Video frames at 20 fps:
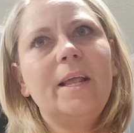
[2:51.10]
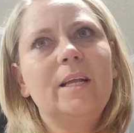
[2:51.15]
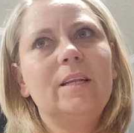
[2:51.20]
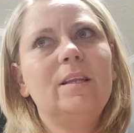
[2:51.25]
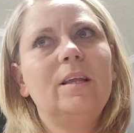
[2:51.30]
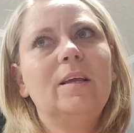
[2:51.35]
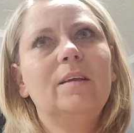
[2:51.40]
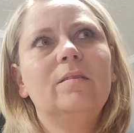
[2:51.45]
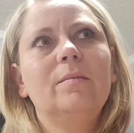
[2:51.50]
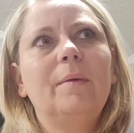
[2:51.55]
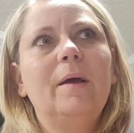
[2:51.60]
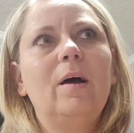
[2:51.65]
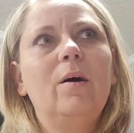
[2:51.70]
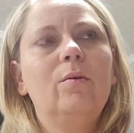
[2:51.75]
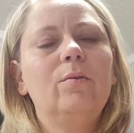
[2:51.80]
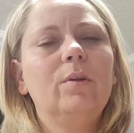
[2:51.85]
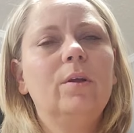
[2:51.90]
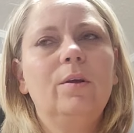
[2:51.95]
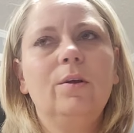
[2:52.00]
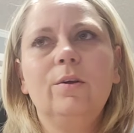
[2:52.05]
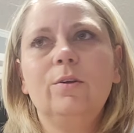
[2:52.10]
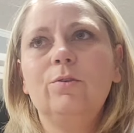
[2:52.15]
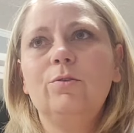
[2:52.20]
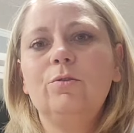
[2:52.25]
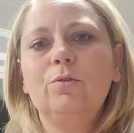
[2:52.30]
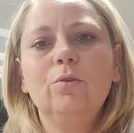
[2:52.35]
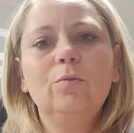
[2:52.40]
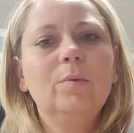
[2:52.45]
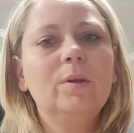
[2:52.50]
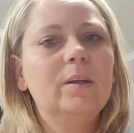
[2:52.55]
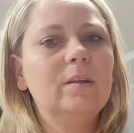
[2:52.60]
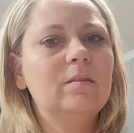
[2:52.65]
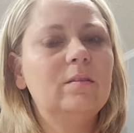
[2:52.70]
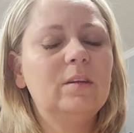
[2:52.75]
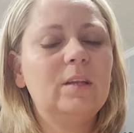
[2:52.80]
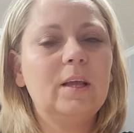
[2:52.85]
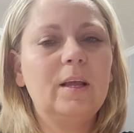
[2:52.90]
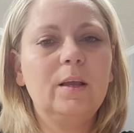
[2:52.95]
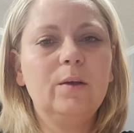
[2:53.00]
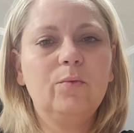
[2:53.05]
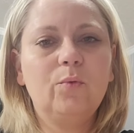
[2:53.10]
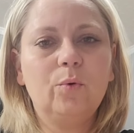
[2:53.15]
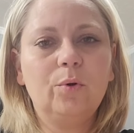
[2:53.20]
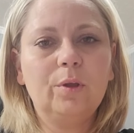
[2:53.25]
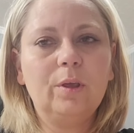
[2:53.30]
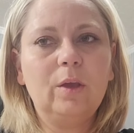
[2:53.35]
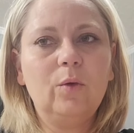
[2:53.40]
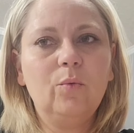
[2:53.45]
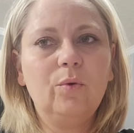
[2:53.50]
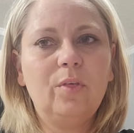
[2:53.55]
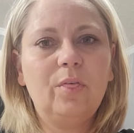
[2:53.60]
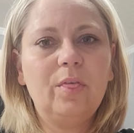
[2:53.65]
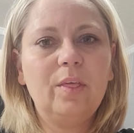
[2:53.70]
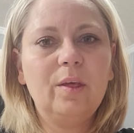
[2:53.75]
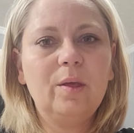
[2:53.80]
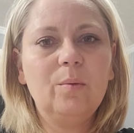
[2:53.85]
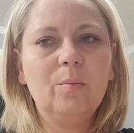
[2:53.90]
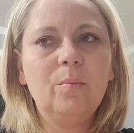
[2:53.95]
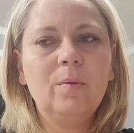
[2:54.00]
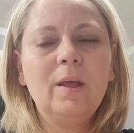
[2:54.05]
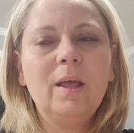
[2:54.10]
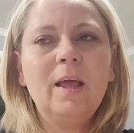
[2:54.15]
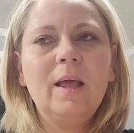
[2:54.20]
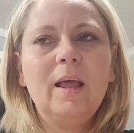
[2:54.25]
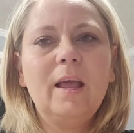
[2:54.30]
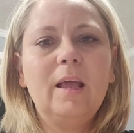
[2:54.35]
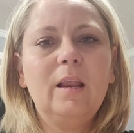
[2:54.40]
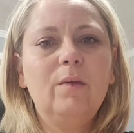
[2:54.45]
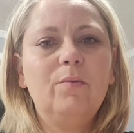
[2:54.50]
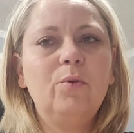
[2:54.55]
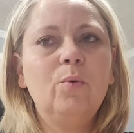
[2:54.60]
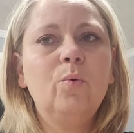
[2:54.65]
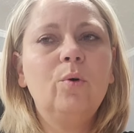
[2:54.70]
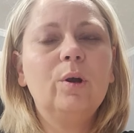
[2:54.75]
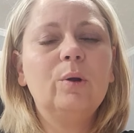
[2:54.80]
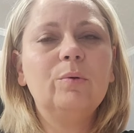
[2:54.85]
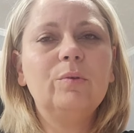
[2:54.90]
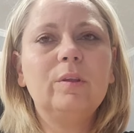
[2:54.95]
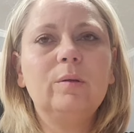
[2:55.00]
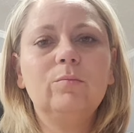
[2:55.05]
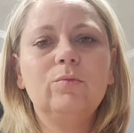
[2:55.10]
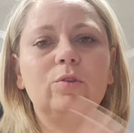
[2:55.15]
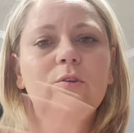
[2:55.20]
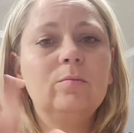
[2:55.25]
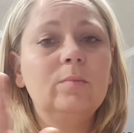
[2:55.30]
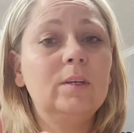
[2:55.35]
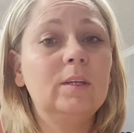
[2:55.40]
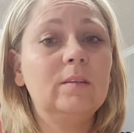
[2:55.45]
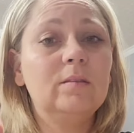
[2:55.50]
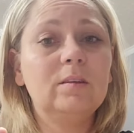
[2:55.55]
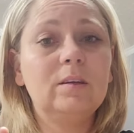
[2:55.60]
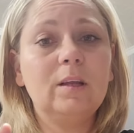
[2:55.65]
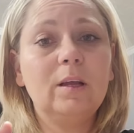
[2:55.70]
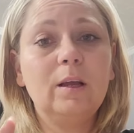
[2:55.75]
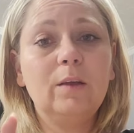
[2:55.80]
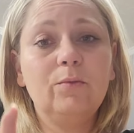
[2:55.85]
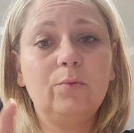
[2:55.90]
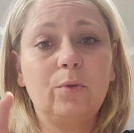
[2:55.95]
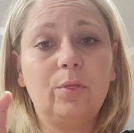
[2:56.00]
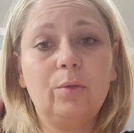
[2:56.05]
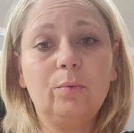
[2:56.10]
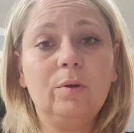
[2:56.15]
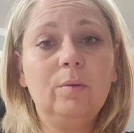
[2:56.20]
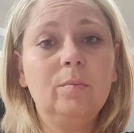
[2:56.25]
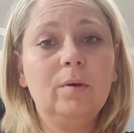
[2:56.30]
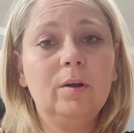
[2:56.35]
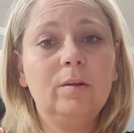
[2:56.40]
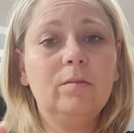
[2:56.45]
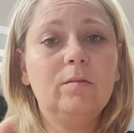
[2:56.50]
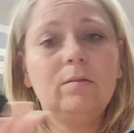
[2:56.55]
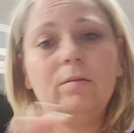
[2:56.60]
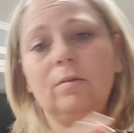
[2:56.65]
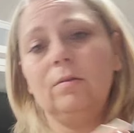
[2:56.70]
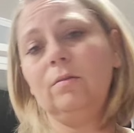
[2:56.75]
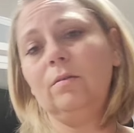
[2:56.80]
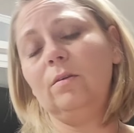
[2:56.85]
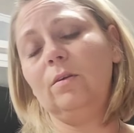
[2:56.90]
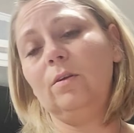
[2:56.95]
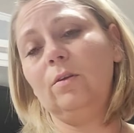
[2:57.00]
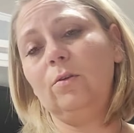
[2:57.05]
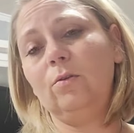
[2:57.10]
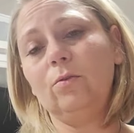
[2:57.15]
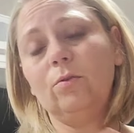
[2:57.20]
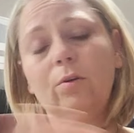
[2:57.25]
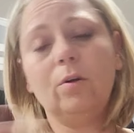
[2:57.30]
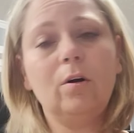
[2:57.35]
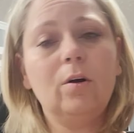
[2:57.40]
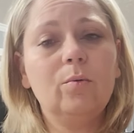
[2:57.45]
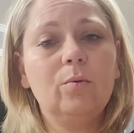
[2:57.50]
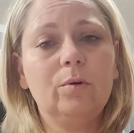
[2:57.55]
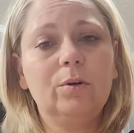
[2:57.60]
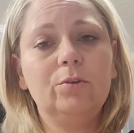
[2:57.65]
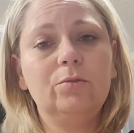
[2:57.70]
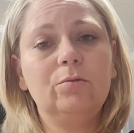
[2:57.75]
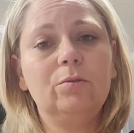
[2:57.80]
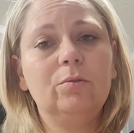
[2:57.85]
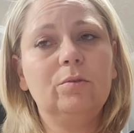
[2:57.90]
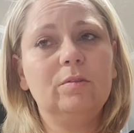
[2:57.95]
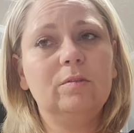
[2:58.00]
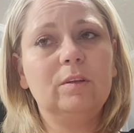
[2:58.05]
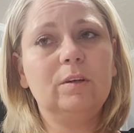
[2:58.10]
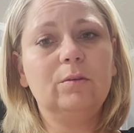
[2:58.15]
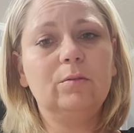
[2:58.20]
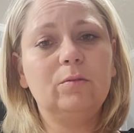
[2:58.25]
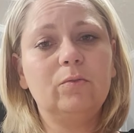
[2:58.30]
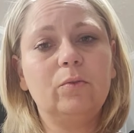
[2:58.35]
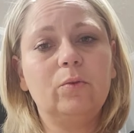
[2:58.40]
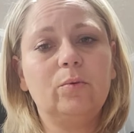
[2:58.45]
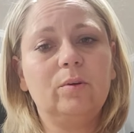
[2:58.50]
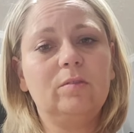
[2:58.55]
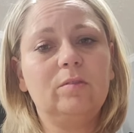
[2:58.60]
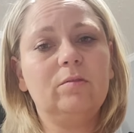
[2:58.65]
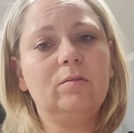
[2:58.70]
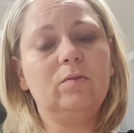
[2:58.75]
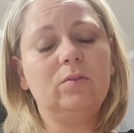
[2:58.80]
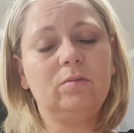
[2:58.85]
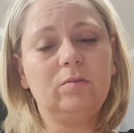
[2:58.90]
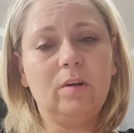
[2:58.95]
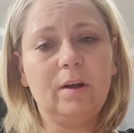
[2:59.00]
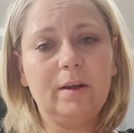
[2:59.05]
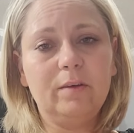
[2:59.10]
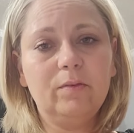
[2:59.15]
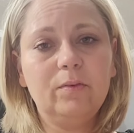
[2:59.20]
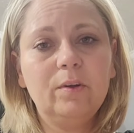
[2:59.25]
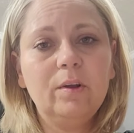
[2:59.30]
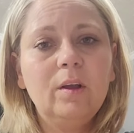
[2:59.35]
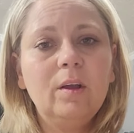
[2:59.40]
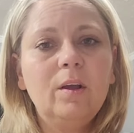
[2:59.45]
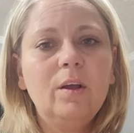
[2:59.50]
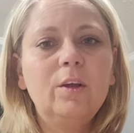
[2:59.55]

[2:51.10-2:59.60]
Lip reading: It takes about 2 minutes a day of working with them, and if you work with them 2 minutes a day for 3 months, your dog will let you do his nails for the rest of his life.